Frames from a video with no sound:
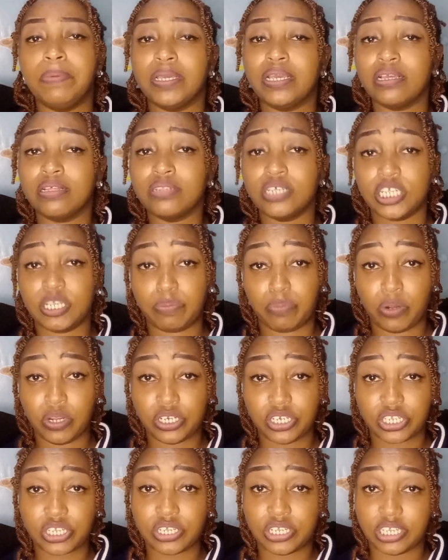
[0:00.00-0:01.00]
picking these
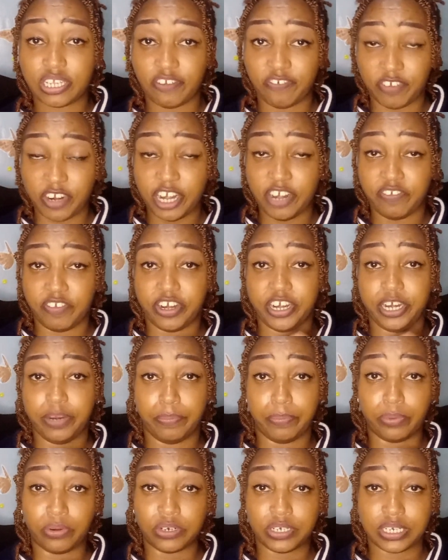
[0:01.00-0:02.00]
pointers because they're very, very
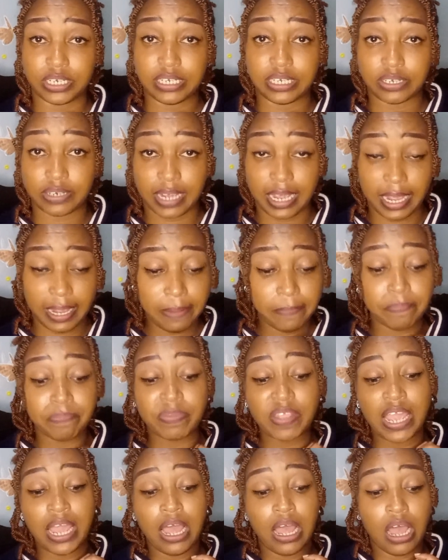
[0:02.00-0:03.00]
important, okay?
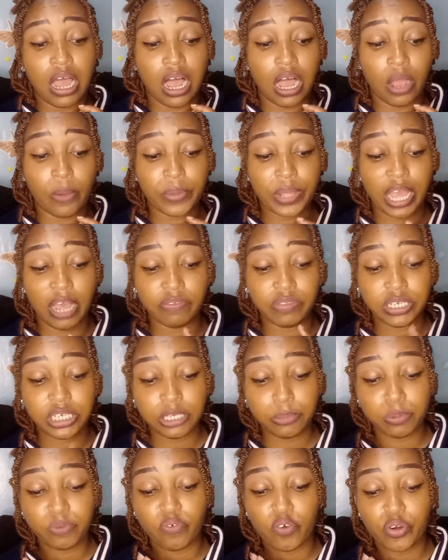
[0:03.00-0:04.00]
We have the
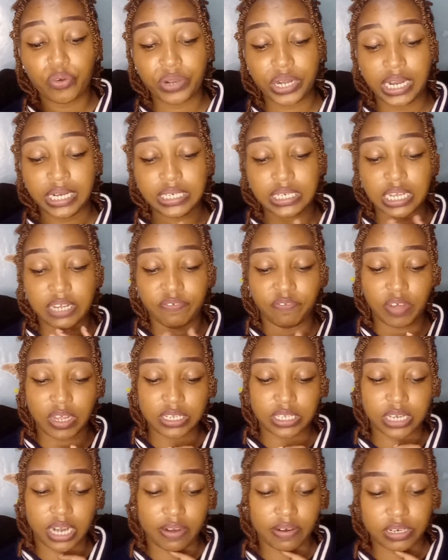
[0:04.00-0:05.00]
tips for creating
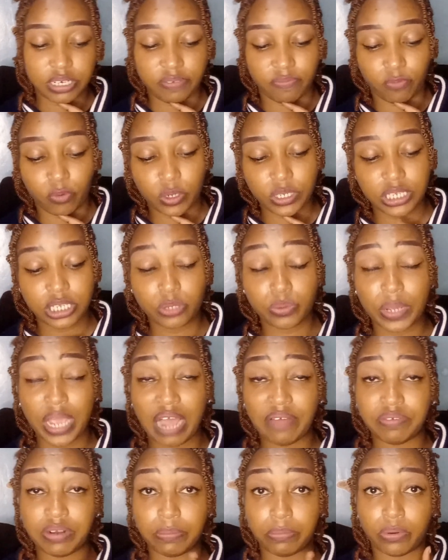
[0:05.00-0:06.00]
advanced character voices. We
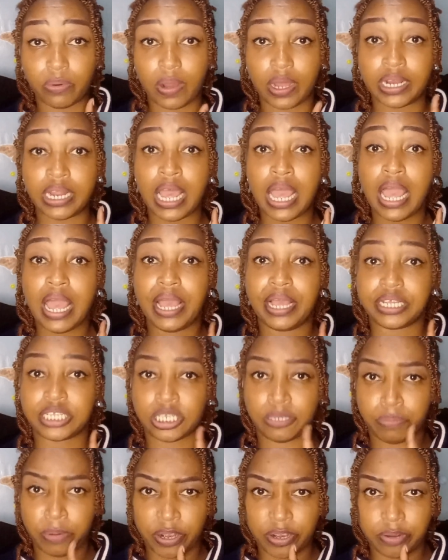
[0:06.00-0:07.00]
have number 1,
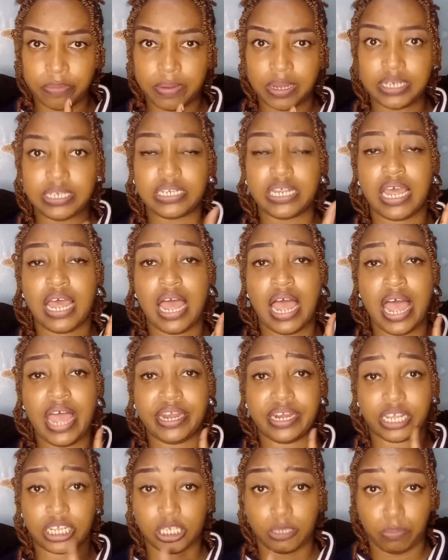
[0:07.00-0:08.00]
experiment
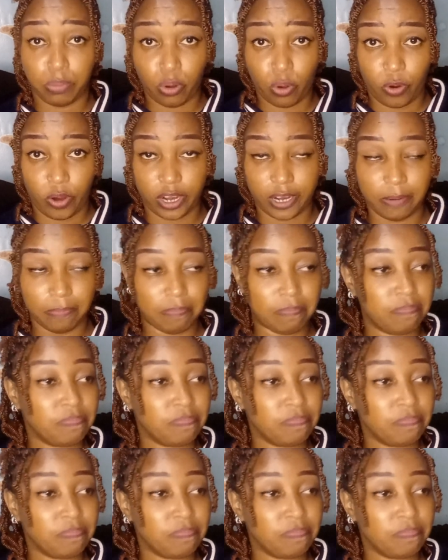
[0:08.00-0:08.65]
and explore.